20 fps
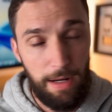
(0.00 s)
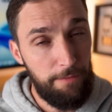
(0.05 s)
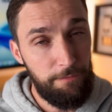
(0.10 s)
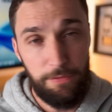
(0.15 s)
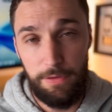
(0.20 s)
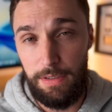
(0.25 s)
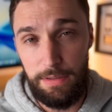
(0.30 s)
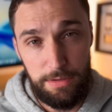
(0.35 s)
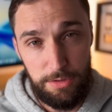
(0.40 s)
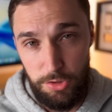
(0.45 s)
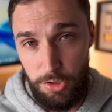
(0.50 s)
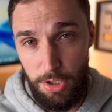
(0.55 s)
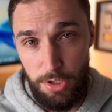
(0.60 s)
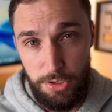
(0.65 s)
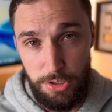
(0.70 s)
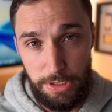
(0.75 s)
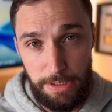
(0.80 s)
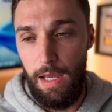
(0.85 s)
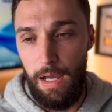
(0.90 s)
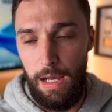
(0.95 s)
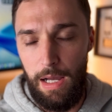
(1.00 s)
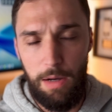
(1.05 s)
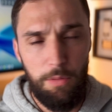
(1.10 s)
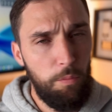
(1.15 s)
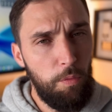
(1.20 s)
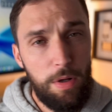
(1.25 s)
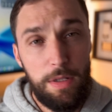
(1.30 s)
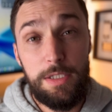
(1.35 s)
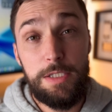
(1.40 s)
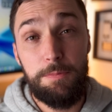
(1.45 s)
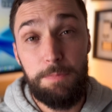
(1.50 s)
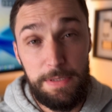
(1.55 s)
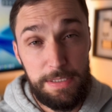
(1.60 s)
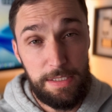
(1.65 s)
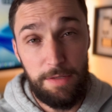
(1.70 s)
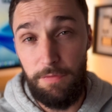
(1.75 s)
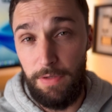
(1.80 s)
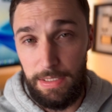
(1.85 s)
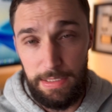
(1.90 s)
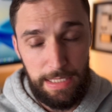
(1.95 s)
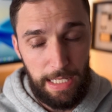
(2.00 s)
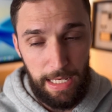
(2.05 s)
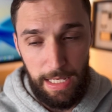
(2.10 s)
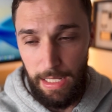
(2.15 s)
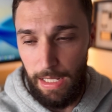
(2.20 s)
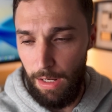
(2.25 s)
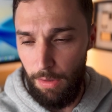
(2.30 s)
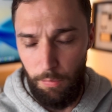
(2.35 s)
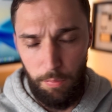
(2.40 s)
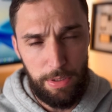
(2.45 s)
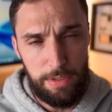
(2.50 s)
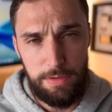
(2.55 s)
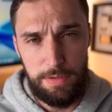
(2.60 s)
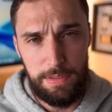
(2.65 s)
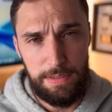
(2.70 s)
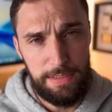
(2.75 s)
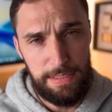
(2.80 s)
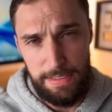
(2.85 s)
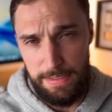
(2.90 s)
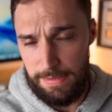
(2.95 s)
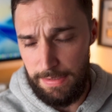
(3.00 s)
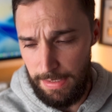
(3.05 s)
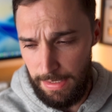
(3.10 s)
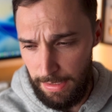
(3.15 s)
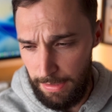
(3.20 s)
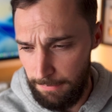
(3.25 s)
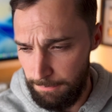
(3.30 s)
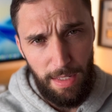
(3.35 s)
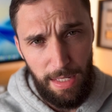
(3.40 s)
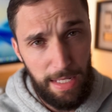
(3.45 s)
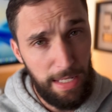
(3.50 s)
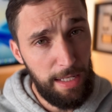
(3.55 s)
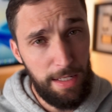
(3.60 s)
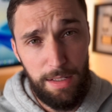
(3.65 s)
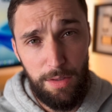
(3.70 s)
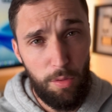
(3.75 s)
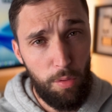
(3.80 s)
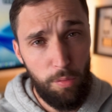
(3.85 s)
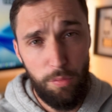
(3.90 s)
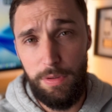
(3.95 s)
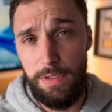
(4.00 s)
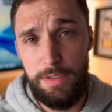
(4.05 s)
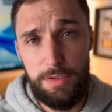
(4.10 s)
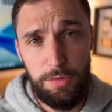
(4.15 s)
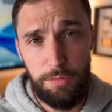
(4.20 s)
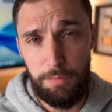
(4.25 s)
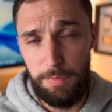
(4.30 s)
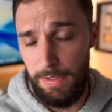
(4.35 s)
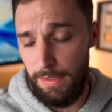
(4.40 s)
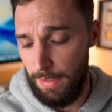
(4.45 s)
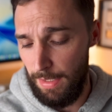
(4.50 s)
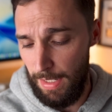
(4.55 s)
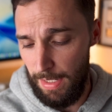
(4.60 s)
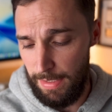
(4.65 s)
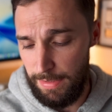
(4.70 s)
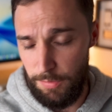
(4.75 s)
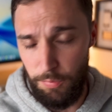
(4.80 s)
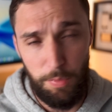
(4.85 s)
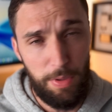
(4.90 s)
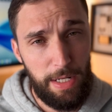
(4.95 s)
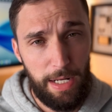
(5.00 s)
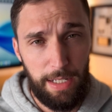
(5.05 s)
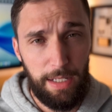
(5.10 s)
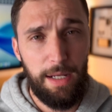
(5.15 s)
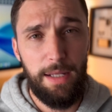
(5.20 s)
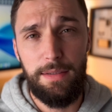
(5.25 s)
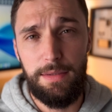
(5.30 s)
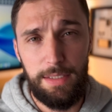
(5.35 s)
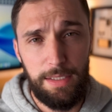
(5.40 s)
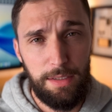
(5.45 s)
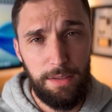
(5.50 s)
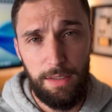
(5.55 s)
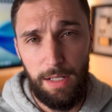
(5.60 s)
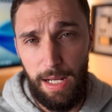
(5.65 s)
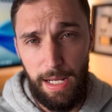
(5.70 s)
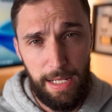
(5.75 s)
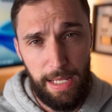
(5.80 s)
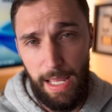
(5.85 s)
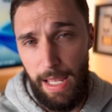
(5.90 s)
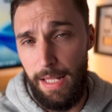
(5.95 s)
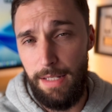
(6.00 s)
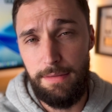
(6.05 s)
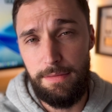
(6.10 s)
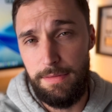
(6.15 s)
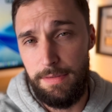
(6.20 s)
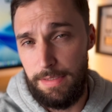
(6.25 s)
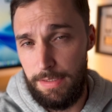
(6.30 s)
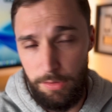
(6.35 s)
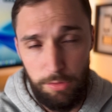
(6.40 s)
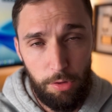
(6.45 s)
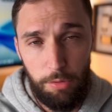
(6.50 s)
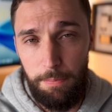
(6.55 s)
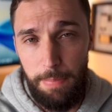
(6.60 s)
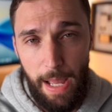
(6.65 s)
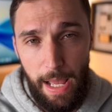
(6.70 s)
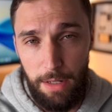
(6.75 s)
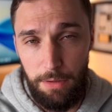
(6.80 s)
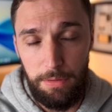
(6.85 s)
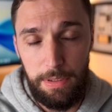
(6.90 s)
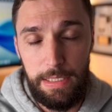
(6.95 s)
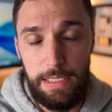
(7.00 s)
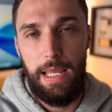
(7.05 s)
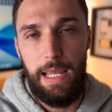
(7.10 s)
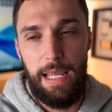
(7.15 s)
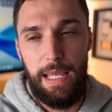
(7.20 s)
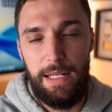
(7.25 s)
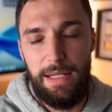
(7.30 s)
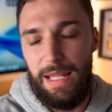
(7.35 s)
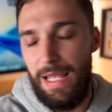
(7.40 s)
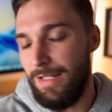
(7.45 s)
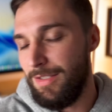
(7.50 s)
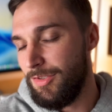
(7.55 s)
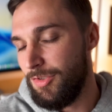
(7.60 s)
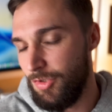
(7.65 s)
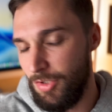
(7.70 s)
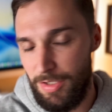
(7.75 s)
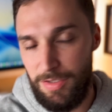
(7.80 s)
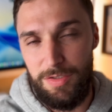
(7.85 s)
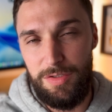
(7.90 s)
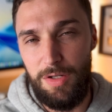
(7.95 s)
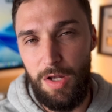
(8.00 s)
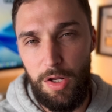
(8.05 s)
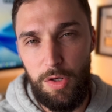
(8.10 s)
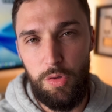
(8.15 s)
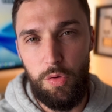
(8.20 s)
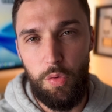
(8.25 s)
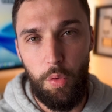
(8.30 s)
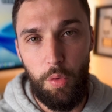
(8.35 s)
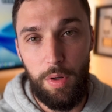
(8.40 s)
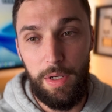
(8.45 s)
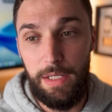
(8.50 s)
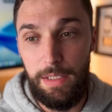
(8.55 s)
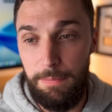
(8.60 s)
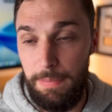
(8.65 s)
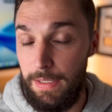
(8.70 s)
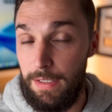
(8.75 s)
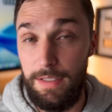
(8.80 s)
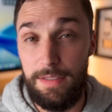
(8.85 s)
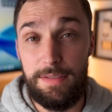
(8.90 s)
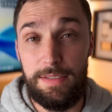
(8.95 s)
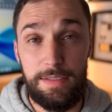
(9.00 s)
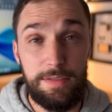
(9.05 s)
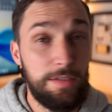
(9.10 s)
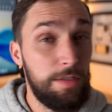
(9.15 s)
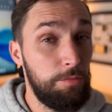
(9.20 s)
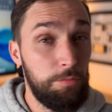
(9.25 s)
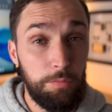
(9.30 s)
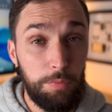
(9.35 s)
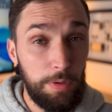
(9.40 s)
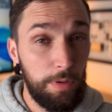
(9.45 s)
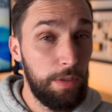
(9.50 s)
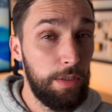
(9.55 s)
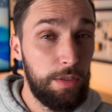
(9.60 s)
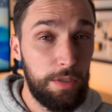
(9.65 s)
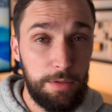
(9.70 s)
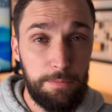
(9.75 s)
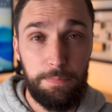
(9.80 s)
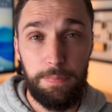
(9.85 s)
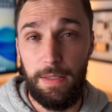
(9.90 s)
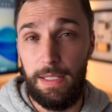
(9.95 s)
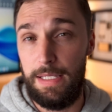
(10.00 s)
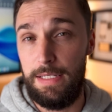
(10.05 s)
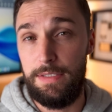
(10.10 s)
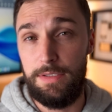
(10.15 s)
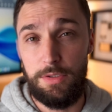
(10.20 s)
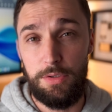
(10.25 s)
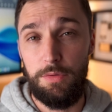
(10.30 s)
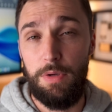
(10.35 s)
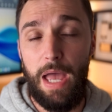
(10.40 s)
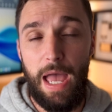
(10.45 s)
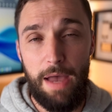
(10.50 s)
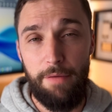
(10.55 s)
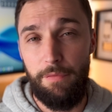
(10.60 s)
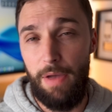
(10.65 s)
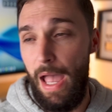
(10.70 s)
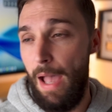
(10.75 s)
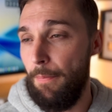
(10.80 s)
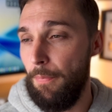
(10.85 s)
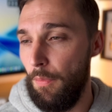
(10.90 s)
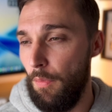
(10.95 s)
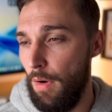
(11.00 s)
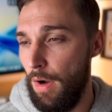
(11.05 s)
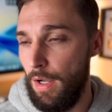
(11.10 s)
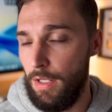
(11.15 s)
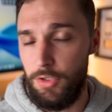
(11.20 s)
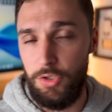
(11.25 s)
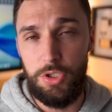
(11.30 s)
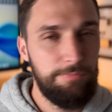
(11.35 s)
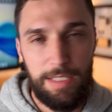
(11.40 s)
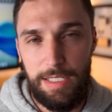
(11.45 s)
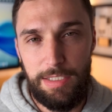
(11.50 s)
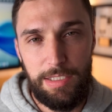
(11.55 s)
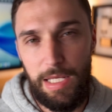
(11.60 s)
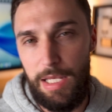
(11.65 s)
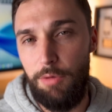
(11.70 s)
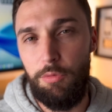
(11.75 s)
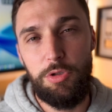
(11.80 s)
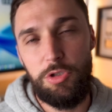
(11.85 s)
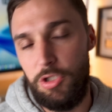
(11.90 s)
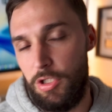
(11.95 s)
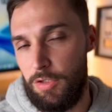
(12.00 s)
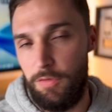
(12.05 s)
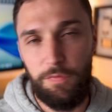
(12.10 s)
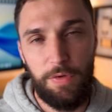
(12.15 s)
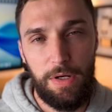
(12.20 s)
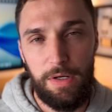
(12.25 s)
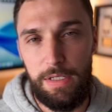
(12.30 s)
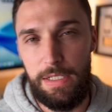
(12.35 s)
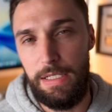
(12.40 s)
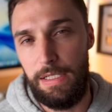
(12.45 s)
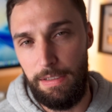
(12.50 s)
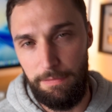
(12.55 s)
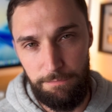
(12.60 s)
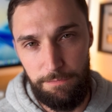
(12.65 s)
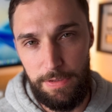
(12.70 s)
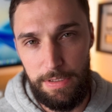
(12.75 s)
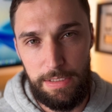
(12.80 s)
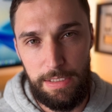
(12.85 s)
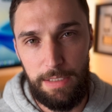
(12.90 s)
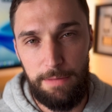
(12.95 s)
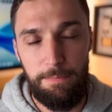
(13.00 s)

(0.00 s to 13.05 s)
I forget to charge it. One specific day I went to Disney, and only to realize when I got there I had 0 battery. And that's just annoying because it's a really good place to have an Apple Watch. It was just very inconvenient.